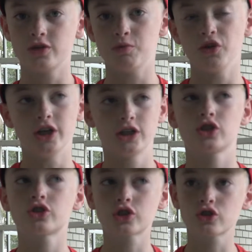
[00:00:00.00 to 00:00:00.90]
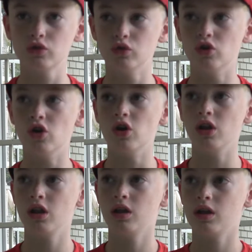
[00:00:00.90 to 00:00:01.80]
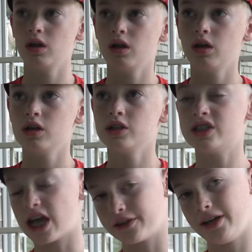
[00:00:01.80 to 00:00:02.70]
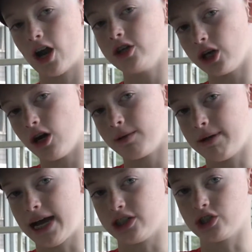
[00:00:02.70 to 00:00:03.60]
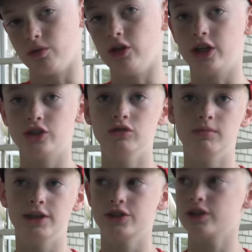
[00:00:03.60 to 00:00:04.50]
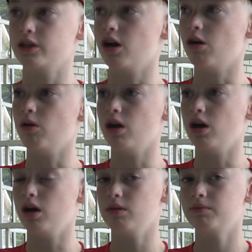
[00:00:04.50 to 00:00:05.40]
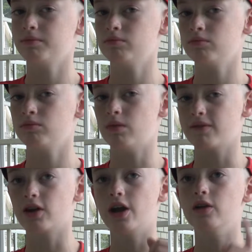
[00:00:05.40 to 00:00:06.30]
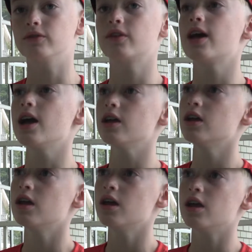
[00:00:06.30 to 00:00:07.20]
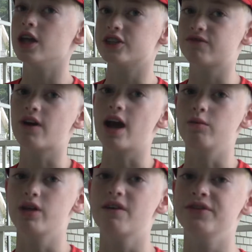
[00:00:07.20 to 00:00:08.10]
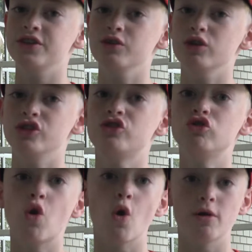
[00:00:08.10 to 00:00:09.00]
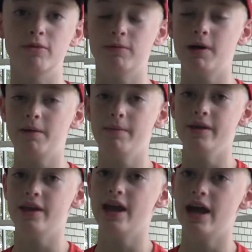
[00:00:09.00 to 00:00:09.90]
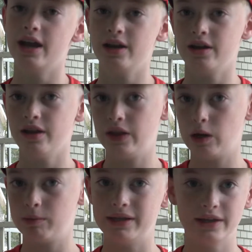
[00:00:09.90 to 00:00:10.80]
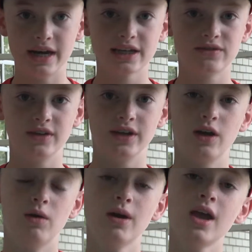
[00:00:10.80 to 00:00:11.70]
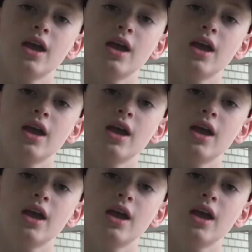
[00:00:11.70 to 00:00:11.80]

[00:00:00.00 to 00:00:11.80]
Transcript: It's been like school. Sadly, our dog passed away like two months ago. Uh, I've gotten over that. It's fine. We have a new adorable puppy, and that will be in the next video.